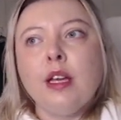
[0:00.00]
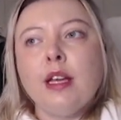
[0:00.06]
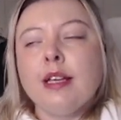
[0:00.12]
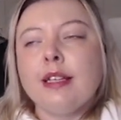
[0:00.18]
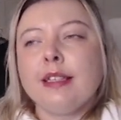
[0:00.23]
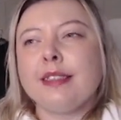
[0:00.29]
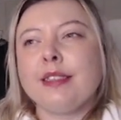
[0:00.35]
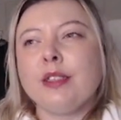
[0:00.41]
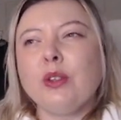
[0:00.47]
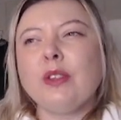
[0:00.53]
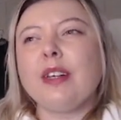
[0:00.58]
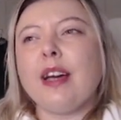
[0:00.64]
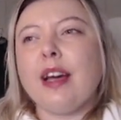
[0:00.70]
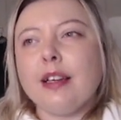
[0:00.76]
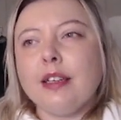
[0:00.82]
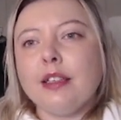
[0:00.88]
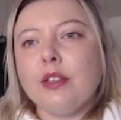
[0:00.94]
Still
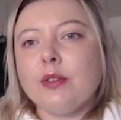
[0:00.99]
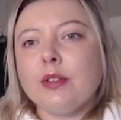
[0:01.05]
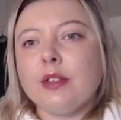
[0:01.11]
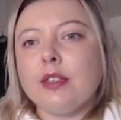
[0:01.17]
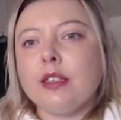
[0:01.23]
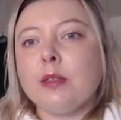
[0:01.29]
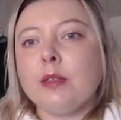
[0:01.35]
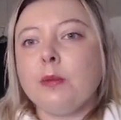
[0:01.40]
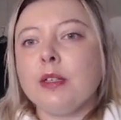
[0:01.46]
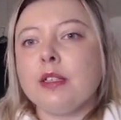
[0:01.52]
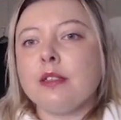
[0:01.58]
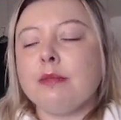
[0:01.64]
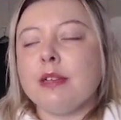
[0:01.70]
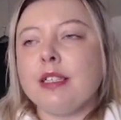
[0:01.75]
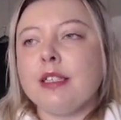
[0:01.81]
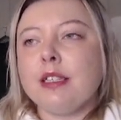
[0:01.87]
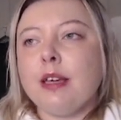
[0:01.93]
kind of useless because my
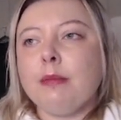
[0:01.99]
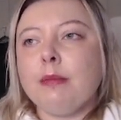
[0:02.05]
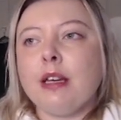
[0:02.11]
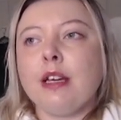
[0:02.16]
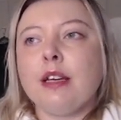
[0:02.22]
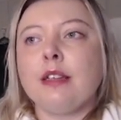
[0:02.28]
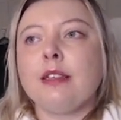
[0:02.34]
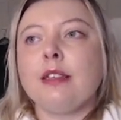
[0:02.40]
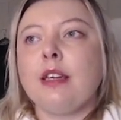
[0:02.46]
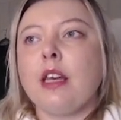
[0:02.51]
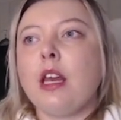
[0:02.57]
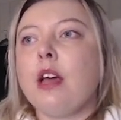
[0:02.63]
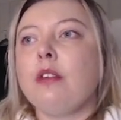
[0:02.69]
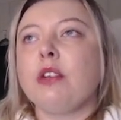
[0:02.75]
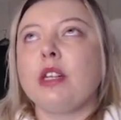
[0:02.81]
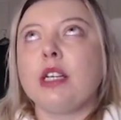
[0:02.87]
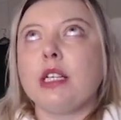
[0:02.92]
stamina
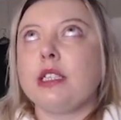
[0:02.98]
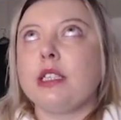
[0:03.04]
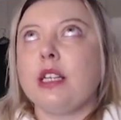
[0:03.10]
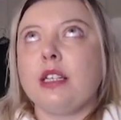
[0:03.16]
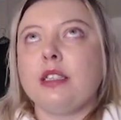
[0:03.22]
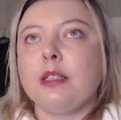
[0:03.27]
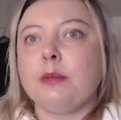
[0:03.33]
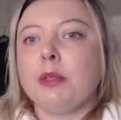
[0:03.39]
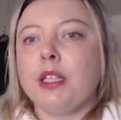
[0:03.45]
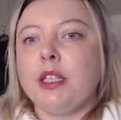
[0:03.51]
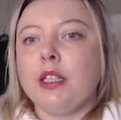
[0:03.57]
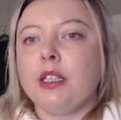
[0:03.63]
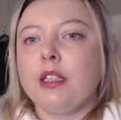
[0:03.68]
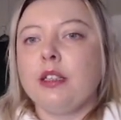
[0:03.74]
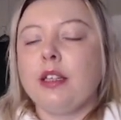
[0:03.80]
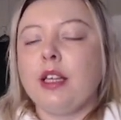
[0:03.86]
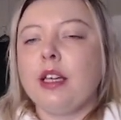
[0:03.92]
never gets that depleted.
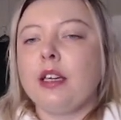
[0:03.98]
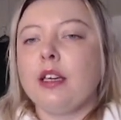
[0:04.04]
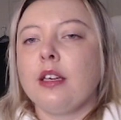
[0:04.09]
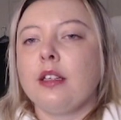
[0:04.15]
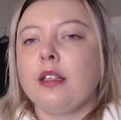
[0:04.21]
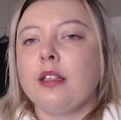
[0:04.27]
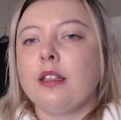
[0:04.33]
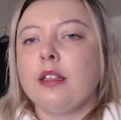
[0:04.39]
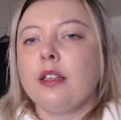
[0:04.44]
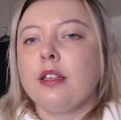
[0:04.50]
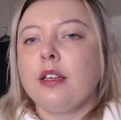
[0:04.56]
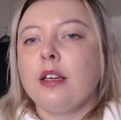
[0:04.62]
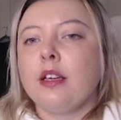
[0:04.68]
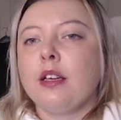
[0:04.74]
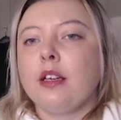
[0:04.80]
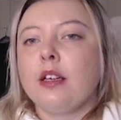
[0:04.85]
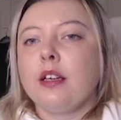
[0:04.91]
Like,
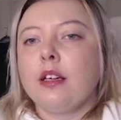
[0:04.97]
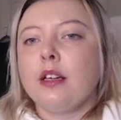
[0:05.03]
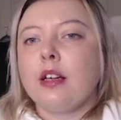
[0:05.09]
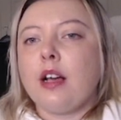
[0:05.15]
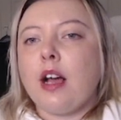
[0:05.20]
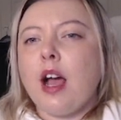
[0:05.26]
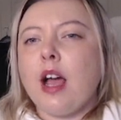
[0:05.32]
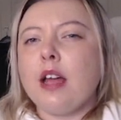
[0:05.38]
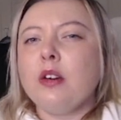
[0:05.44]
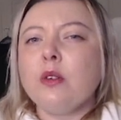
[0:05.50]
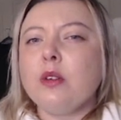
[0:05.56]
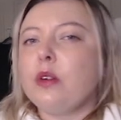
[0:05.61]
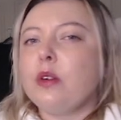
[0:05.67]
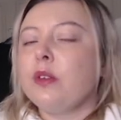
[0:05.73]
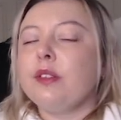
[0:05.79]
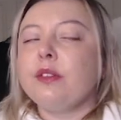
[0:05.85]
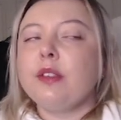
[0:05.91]
I don't know
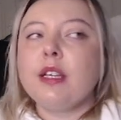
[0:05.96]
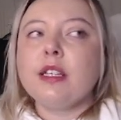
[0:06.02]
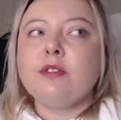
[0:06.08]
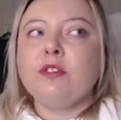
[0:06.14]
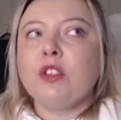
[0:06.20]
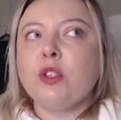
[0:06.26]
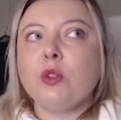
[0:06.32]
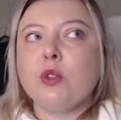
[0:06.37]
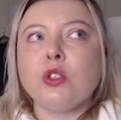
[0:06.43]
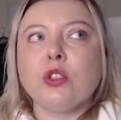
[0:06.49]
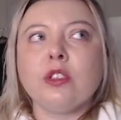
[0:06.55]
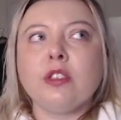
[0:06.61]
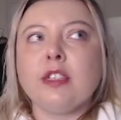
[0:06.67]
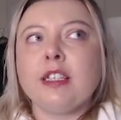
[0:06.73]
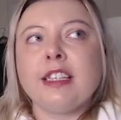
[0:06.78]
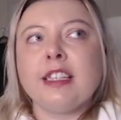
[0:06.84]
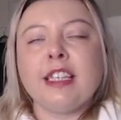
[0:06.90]
if like future
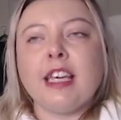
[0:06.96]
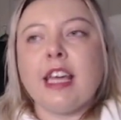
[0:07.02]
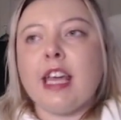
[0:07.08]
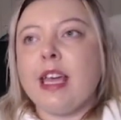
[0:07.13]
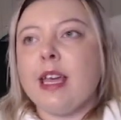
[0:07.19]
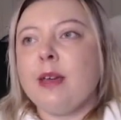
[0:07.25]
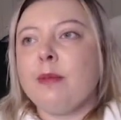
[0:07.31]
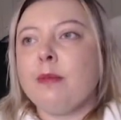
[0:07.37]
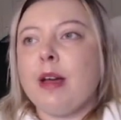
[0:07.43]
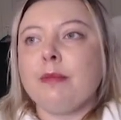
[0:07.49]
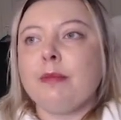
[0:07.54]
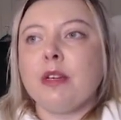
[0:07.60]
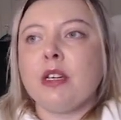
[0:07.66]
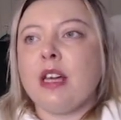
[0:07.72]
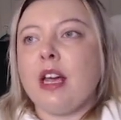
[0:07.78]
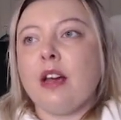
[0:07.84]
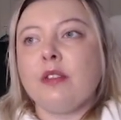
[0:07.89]
in the game I'm going
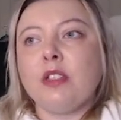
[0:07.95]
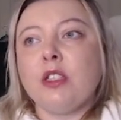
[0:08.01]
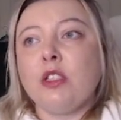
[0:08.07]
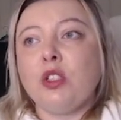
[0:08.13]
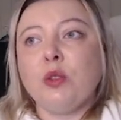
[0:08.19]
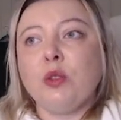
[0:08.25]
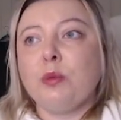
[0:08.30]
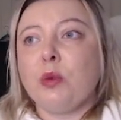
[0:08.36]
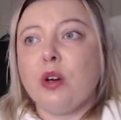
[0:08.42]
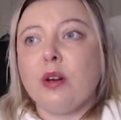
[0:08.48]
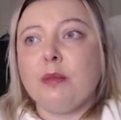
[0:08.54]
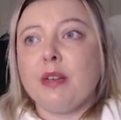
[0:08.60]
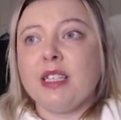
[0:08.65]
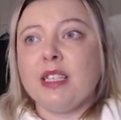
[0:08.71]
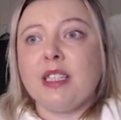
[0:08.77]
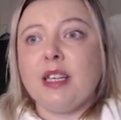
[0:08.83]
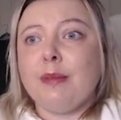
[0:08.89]
to have to do more and my
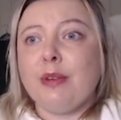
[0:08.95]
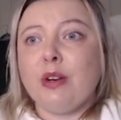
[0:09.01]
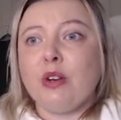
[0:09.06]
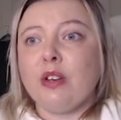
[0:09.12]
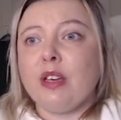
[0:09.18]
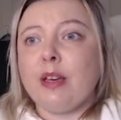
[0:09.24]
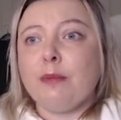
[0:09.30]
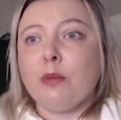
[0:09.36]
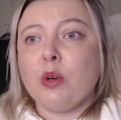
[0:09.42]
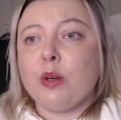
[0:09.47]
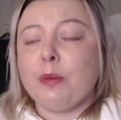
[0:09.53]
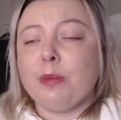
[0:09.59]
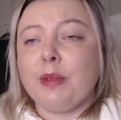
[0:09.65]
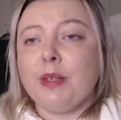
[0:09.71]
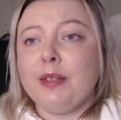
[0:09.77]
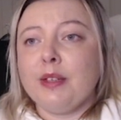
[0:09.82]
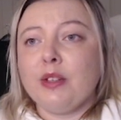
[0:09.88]
stamina will get more
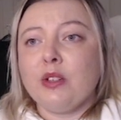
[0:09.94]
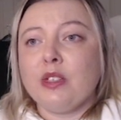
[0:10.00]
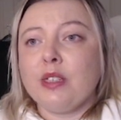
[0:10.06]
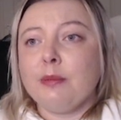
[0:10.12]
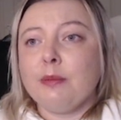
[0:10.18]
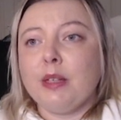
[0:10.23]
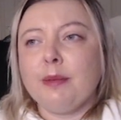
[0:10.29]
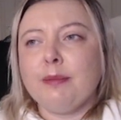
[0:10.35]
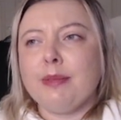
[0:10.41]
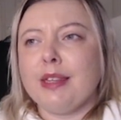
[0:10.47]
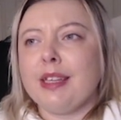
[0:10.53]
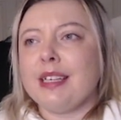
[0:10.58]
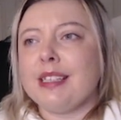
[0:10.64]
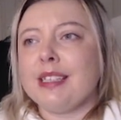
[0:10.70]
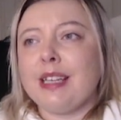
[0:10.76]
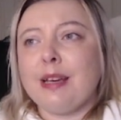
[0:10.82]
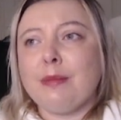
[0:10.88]
depleted or something, but like
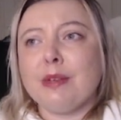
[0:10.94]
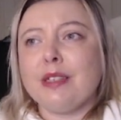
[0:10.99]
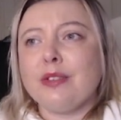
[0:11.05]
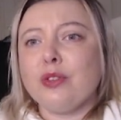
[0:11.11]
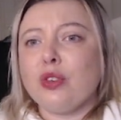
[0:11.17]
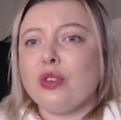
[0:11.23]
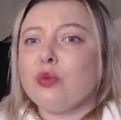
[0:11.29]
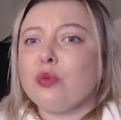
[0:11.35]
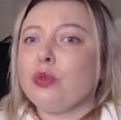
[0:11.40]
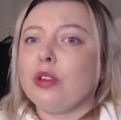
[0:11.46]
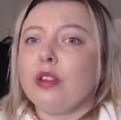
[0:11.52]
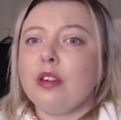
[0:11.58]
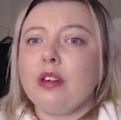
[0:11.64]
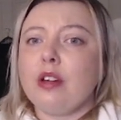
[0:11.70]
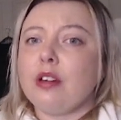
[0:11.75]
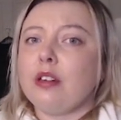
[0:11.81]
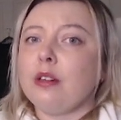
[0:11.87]
stamina is just really
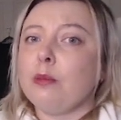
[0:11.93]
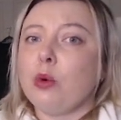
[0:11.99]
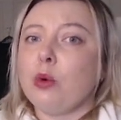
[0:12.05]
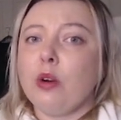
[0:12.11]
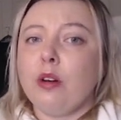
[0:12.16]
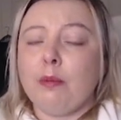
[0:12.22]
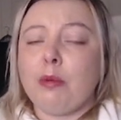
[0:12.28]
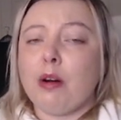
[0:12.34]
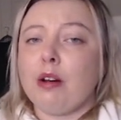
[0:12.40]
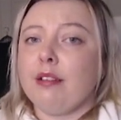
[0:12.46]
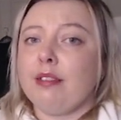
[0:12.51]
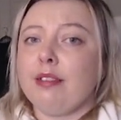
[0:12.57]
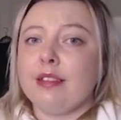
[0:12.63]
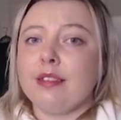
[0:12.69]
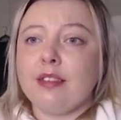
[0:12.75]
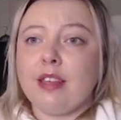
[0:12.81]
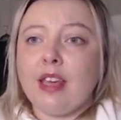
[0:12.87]
not an important part of
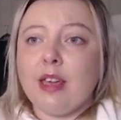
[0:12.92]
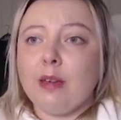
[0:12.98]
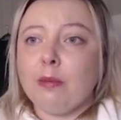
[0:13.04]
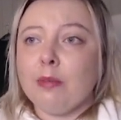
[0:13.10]
this game.